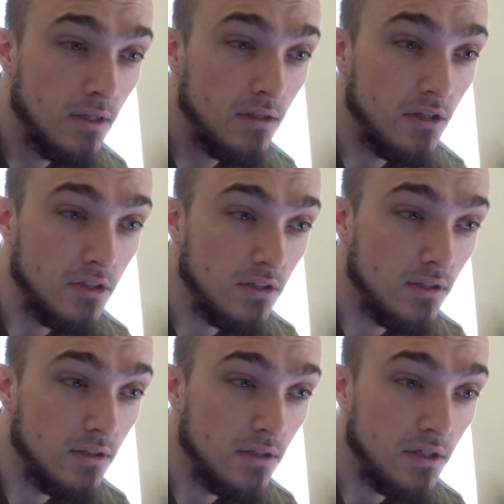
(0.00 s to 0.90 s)

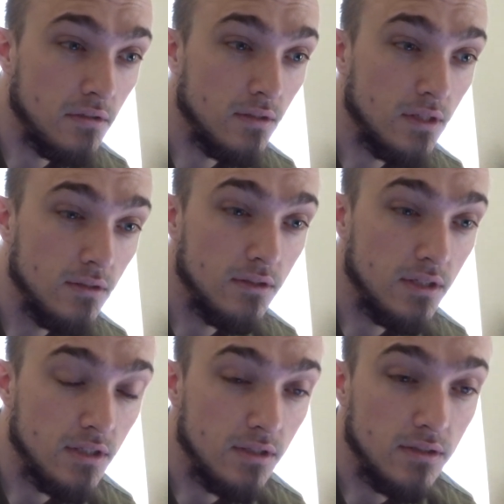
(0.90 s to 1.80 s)
they like
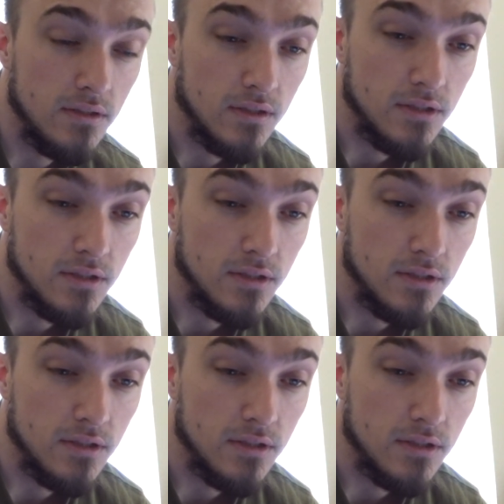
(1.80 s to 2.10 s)
literally